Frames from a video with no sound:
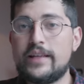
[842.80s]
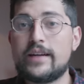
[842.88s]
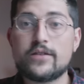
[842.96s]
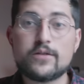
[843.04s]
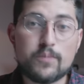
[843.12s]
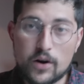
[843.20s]
need
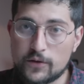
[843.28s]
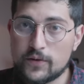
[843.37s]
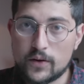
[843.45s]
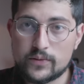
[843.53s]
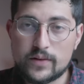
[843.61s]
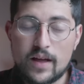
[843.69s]
a
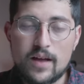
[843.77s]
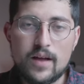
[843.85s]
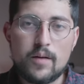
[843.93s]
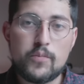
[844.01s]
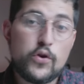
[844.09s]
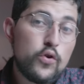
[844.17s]
smartphone,
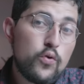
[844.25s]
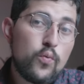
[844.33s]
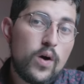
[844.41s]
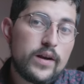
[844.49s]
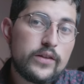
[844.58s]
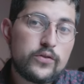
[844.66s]
but you
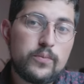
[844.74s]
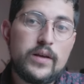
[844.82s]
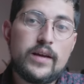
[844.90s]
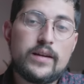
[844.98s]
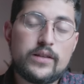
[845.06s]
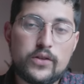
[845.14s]
want it to
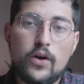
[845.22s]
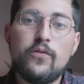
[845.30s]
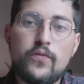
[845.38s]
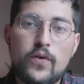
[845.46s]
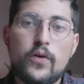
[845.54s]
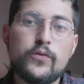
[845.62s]
be in a
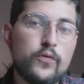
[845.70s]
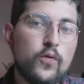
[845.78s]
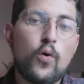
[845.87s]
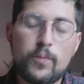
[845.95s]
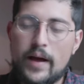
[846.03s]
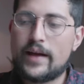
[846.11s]
dumb phone
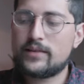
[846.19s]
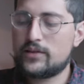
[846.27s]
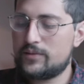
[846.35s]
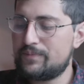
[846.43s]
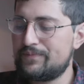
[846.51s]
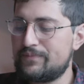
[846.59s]

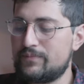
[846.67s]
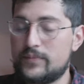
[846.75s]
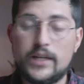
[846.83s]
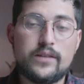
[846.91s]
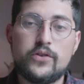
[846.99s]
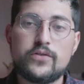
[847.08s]
format,
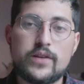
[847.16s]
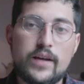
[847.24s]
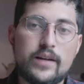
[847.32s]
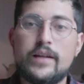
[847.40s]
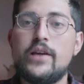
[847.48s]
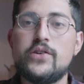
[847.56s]
then just
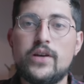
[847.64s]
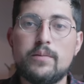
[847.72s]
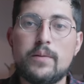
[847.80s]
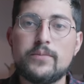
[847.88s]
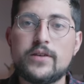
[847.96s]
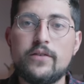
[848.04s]
get an
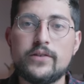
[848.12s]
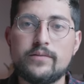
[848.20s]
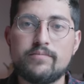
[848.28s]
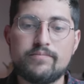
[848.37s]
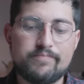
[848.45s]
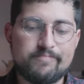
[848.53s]
AGM M7.
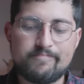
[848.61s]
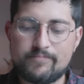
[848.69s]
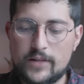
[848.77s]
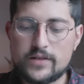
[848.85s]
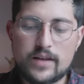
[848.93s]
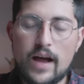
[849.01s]

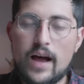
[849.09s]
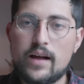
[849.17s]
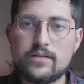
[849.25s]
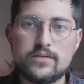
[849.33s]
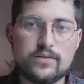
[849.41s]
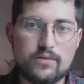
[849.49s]
This
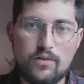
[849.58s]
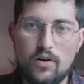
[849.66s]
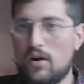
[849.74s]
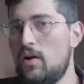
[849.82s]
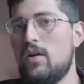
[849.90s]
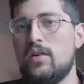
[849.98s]
has
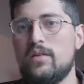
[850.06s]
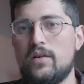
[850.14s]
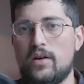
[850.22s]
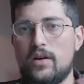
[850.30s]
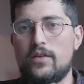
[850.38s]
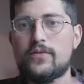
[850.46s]

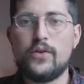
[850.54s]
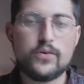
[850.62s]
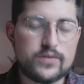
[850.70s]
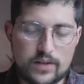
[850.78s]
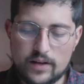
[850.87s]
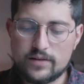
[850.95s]
all of
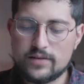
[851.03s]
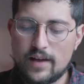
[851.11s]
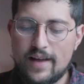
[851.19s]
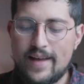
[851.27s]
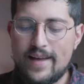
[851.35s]
those things.